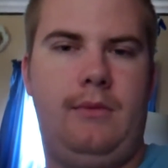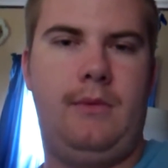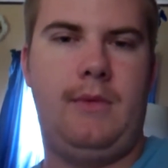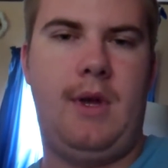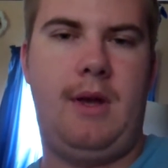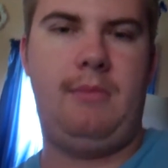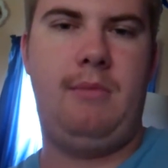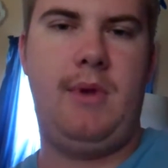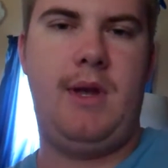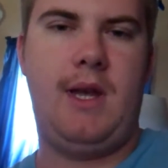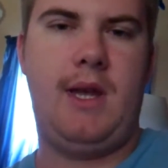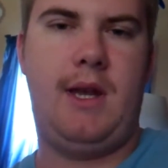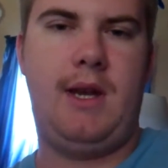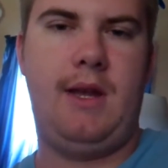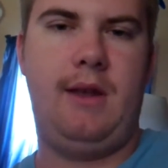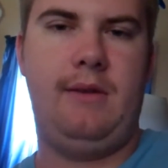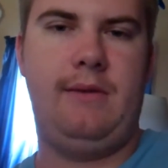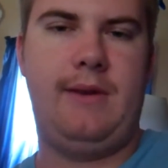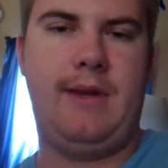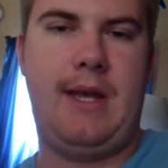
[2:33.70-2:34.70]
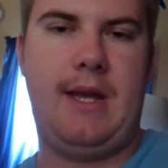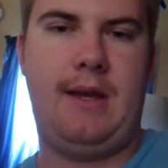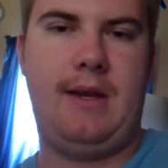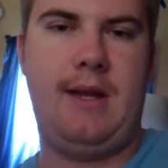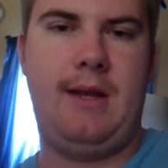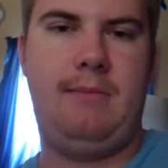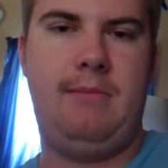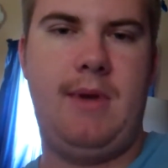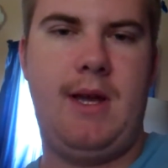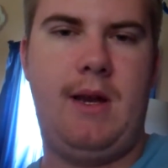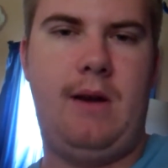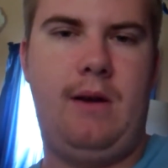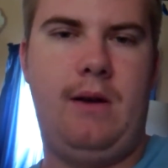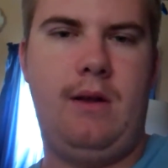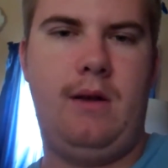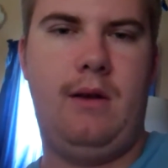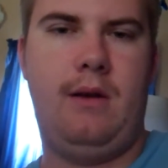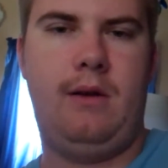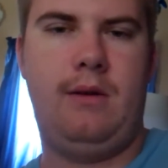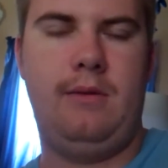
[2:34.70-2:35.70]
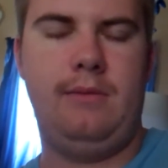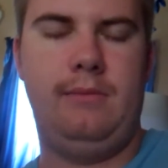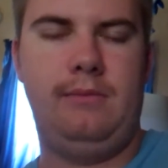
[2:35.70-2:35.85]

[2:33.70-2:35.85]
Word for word: Not bad, I'll say. Not bad at all.